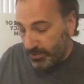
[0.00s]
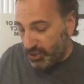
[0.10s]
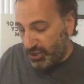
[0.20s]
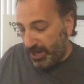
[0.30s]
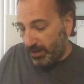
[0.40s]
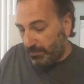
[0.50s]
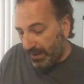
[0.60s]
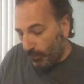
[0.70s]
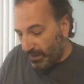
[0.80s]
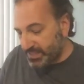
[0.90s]
Share
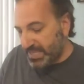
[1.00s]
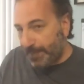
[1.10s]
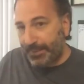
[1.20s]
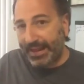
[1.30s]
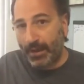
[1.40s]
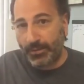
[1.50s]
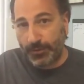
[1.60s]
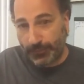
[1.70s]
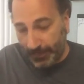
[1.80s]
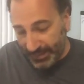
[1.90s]
my WhatsApp account
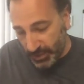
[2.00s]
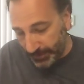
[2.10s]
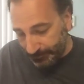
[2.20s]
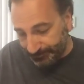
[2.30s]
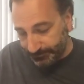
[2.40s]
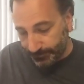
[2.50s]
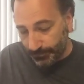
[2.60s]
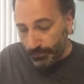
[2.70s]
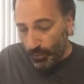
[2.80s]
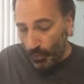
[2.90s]
information
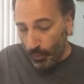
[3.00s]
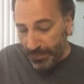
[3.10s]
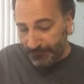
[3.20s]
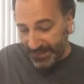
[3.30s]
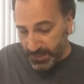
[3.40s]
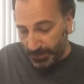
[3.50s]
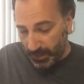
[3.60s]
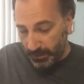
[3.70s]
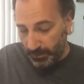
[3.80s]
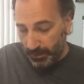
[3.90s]
with
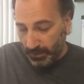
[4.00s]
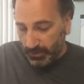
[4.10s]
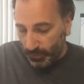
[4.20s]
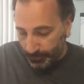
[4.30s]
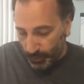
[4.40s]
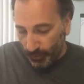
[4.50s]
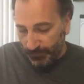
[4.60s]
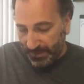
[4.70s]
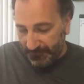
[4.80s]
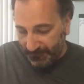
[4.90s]
Facebook to
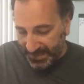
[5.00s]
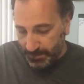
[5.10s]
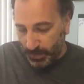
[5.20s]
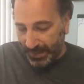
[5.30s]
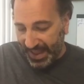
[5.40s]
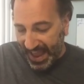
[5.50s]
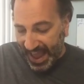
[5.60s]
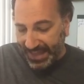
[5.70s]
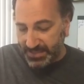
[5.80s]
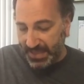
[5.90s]
improve my Facebook
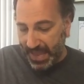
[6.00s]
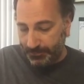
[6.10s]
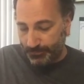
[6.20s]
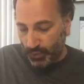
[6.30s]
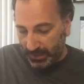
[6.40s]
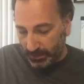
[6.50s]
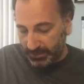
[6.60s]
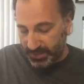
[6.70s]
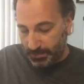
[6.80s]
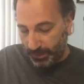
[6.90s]
ads and product
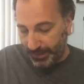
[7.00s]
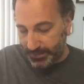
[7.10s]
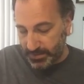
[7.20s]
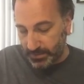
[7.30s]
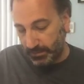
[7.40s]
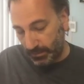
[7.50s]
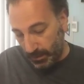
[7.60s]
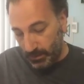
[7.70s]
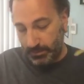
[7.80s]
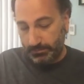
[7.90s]
experience.
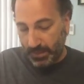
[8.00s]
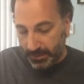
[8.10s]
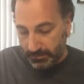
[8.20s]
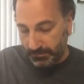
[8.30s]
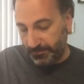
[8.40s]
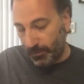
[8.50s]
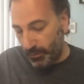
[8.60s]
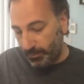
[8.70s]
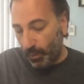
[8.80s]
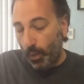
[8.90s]
My phone
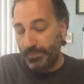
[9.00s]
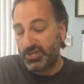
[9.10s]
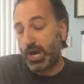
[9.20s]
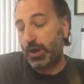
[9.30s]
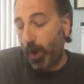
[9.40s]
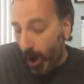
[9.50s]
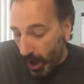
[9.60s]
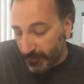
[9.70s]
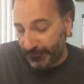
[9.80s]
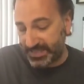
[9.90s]
number won't be shared
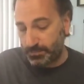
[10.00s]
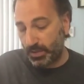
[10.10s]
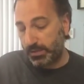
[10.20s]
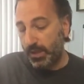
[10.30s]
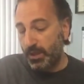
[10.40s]
on Facebook